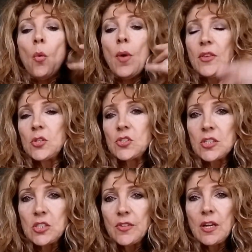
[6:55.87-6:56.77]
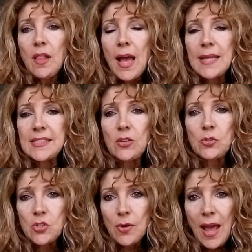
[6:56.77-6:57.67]
When you start to realize that
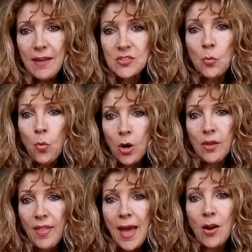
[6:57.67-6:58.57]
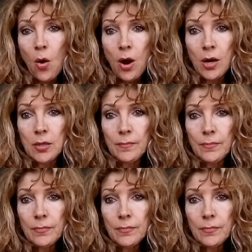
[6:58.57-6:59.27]
you don't have to work that hard